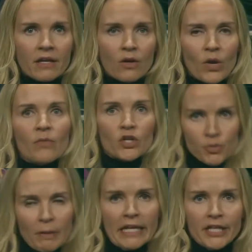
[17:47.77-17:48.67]
we will
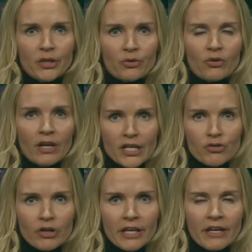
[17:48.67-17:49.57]
split you,
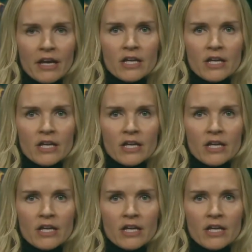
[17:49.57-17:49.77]
literally.